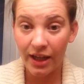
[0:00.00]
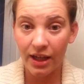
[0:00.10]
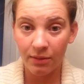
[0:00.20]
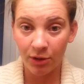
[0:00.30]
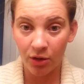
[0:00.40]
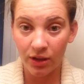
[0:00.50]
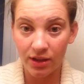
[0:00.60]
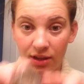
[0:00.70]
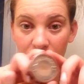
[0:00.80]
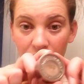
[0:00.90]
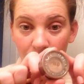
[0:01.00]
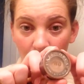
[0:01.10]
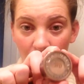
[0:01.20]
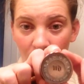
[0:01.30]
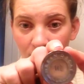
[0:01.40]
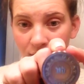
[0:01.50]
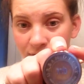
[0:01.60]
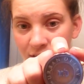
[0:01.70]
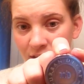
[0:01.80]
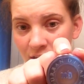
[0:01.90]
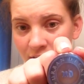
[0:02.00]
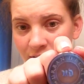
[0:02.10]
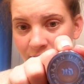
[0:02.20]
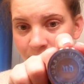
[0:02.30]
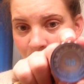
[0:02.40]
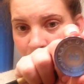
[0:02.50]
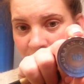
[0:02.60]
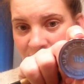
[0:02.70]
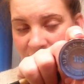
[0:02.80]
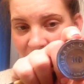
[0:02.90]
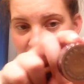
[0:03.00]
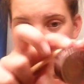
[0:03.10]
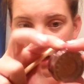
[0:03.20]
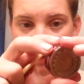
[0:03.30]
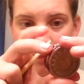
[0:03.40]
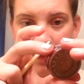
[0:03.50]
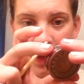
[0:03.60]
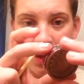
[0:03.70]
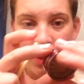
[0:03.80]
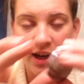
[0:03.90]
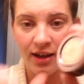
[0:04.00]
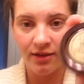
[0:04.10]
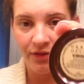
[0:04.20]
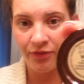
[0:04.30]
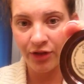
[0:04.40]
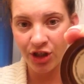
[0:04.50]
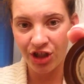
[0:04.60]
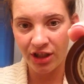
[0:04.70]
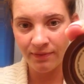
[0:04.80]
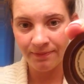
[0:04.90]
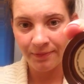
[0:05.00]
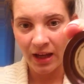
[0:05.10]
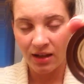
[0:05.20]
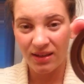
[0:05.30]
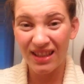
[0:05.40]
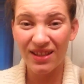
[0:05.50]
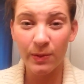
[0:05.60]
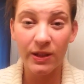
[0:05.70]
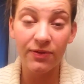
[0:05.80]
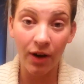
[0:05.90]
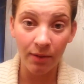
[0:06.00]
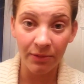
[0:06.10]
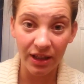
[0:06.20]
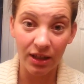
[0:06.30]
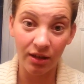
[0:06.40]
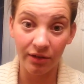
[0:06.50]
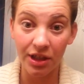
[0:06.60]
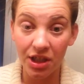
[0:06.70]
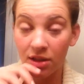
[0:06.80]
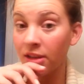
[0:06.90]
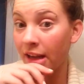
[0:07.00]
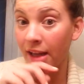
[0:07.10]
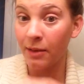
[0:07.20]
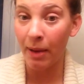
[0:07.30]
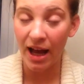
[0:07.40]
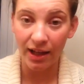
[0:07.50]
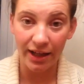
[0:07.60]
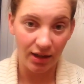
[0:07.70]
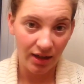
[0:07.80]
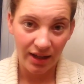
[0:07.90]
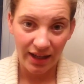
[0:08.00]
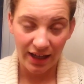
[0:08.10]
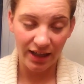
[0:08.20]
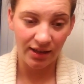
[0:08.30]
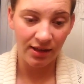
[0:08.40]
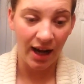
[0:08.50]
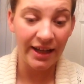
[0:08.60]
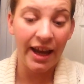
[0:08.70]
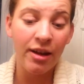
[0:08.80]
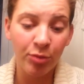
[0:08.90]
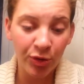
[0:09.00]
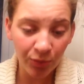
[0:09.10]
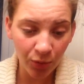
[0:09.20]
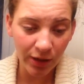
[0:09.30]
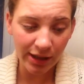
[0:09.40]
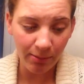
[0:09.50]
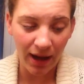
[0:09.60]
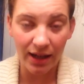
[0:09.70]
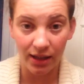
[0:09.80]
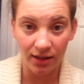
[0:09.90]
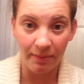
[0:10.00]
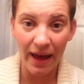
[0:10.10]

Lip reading: am going to do all over color Urban Decay Virgin. This was from the original Naked palette, and I kept rebuying the